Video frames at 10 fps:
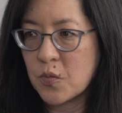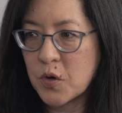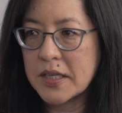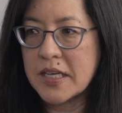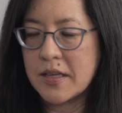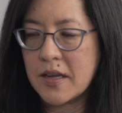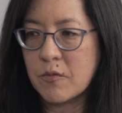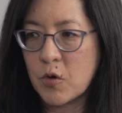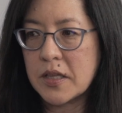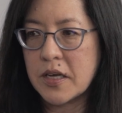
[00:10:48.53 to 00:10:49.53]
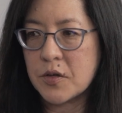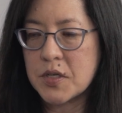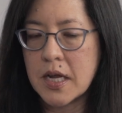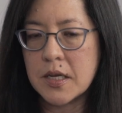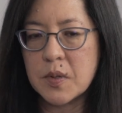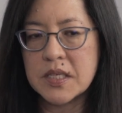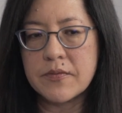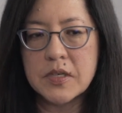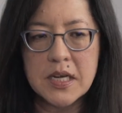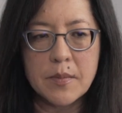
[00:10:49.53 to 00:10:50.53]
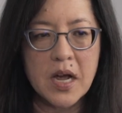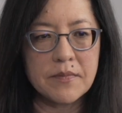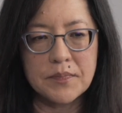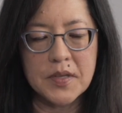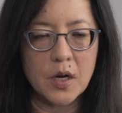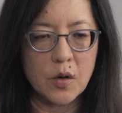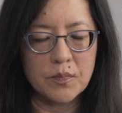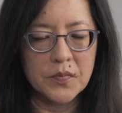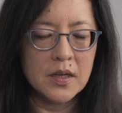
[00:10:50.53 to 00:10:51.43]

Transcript: really understanding, because every time I, you know,